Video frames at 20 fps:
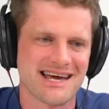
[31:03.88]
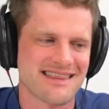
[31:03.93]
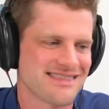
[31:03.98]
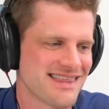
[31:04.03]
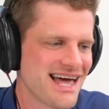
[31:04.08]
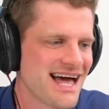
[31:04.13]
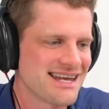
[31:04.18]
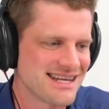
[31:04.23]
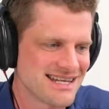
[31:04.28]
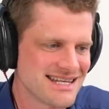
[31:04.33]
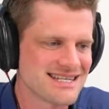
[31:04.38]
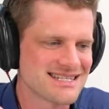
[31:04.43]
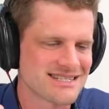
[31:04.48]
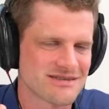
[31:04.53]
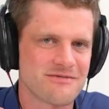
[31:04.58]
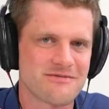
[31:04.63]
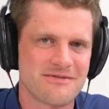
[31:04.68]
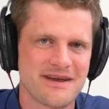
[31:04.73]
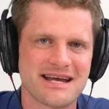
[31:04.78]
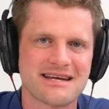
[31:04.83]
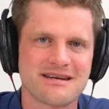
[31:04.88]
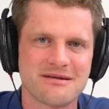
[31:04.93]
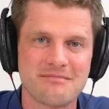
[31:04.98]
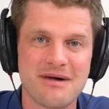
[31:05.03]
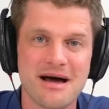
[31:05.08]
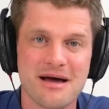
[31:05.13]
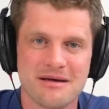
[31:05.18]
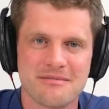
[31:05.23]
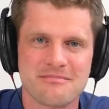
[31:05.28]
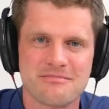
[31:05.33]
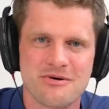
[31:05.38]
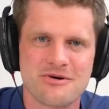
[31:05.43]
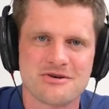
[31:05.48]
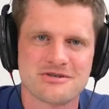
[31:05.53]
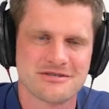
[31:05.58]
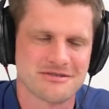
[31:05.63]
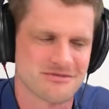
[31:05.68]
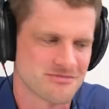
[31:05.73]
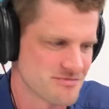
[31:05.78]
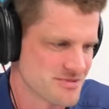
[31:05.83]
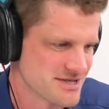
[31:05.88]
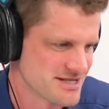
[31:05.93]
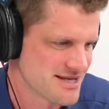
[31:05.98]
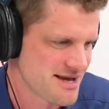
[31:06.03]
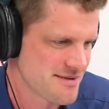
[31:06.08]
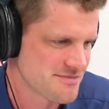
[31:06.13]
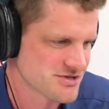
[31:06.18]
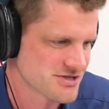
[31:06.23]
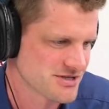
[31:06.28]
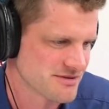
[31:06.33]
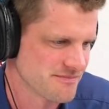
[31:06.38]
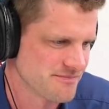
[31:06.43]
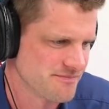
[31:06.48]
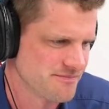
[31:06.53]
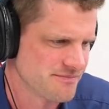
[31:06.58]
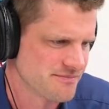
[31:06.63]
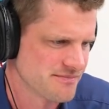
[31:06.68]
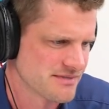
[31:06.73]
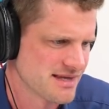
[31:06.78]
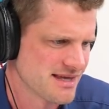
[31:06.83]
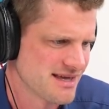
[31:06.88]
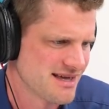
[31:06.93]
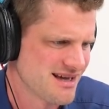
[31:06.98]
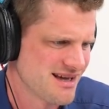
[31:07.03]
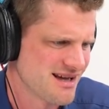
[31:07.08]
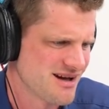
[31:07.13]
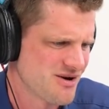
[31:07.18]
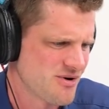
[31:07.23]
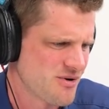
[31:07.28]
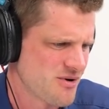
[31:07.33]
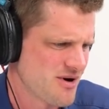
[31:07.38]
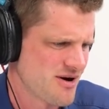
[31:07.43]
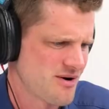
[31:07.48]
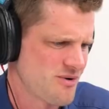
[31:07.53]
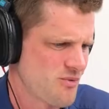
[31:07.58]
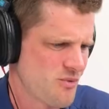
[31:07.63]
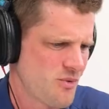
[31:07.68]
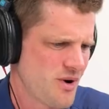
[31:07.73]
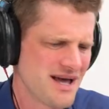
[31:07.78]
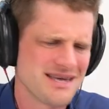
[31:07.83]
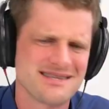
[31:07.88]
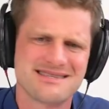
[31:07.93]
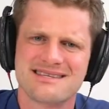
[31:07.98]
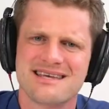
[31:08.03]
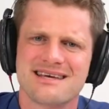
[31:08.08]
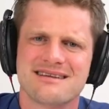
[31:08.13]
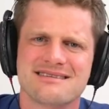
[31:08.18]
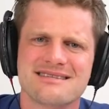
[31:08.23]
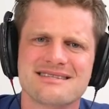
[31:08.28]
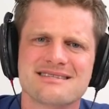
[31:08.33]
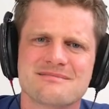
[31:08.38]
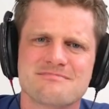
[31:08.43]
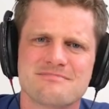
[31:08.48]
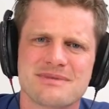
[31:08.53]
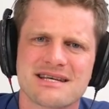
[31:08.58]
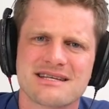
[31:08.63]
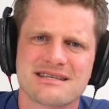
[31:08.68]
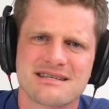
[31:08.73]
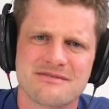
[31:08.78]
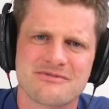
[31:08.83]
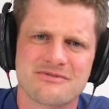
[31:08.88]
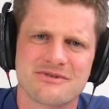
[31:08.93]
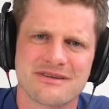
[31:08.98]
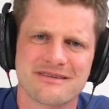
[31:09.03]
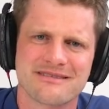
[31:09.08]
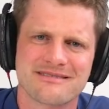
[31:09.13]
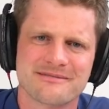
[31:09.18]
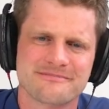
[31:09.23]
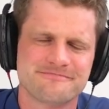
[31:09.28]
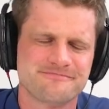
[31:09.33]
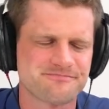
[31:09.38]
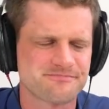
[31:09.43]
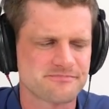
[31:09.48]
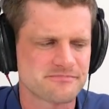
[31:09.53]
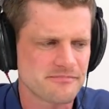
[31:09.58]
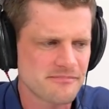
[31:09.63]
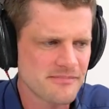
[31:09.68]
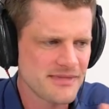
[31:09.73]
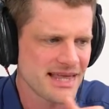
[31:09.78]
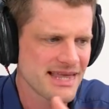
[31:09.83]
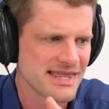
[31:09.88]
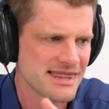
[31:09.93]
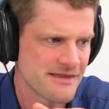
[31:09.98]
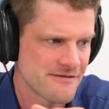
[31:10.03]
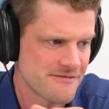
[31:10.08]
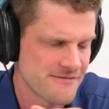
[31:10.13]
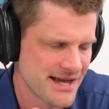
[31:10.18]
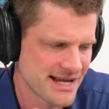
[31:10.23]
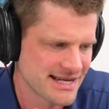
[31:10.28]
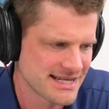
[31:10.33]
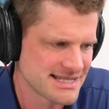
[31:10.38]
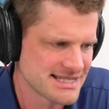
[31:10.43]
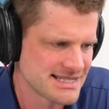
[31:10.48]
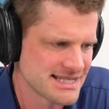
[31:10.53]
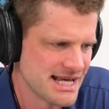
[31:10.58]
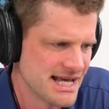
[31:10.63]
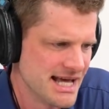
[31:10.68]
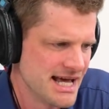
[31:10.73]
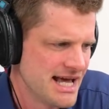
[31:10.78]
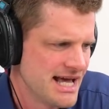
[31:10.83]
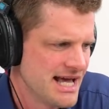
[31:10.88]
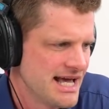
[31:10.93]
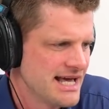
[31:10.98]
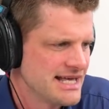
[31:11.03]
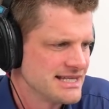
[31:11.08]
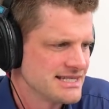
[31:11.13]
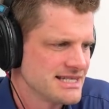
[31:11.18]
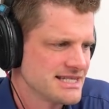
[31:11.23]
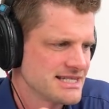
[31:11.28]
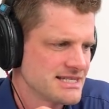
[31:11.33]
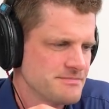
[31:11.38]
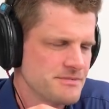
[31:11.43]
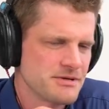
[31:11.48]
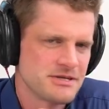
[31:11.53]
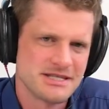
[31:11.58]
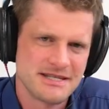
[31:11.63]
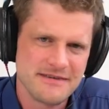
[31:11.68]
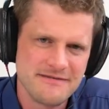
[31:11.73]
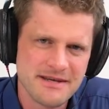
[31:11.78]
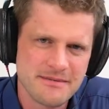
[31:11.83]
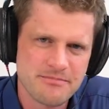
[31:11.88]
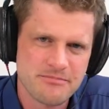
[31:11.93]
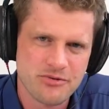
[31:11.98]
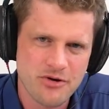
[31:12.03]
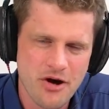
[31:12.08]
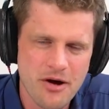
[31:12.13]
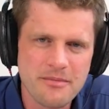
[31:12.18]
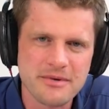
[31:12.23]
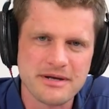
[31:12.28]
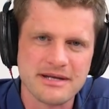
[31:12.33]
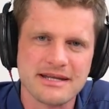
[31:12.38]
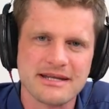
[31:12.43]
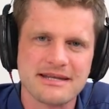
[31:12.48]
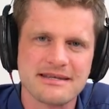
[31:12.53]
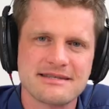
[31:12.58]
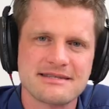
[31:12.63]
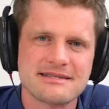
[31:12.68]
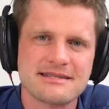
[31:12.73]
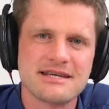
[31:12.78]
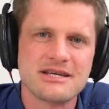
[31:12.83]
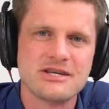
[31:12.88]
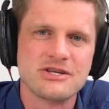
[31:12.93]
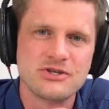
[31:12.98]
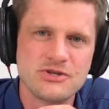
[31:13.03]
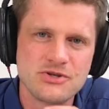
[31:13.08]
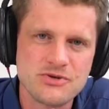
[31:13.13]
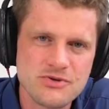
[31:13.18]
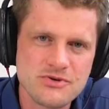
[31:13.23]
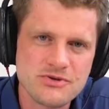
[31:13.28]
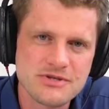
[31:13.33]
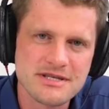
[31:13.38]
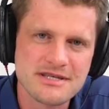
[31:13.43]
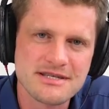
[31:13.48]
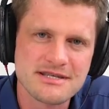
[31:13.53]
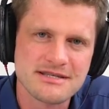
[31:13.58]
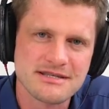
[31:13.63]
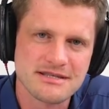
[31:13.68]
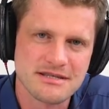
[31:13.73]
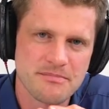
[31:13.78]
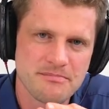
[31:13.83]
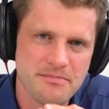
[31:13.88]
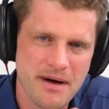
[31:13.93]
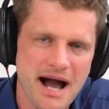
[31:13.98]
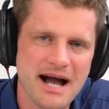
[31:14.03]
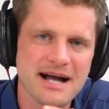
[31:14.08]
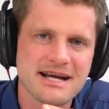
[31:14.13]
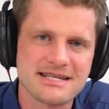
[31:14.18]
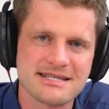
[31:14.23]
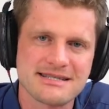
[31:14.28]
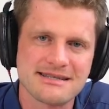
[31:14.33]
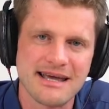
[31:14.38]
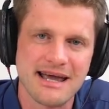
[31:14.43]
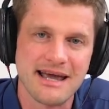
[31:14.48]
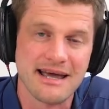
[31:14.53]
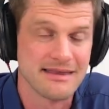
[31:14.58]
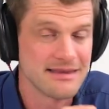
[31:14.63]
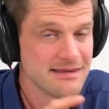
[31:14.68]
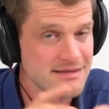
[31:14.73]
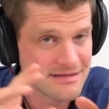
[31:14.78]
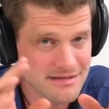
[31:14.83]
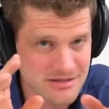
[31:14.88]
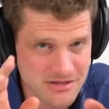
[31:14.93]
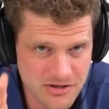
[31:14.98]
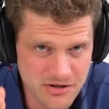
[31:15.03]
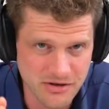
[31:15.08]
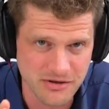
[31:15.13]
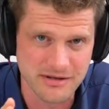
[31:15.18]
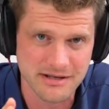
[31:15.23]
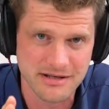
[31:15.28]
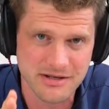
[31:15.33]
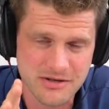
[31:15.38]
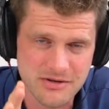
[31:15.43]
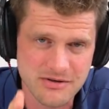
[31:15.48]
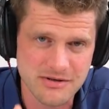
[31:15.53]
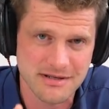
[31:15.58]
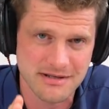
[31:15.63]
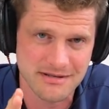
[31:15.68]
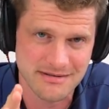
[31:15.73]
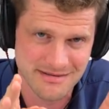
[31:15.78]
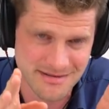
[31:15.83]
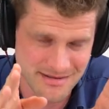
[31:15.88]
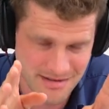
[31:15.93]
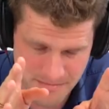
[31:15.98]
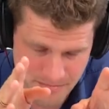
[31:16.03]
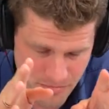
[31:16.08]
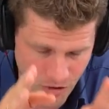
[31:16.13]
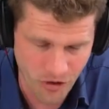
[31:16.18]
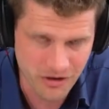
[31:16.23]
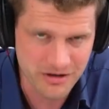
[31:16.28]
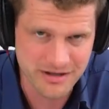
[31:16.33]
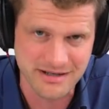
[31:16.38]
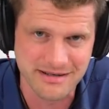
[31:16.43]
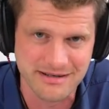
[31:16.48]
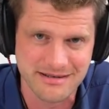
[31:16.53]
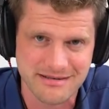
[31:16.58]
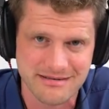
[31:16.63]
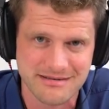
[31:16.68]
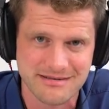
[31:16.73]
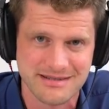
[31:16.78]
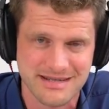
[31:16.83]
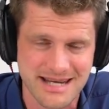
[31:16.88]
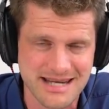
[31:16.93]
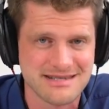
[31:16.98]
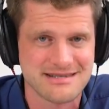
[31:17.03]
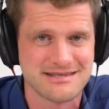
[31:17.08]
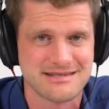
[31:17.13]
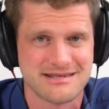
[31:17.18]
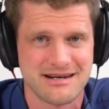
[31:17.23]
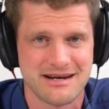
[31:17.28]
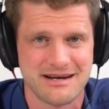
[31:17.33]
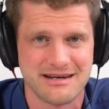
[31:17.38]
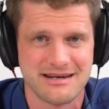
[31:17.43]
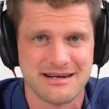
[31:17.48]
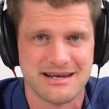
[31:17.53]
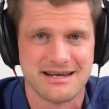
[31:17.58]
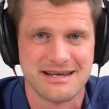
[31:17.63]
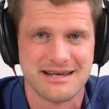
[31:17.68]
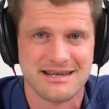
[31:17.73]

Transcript: and that is reflecting my personal perception. Why is there this big difference? The fact is, the specific prominence uses the Bark scale. This is good, a good, important, necessary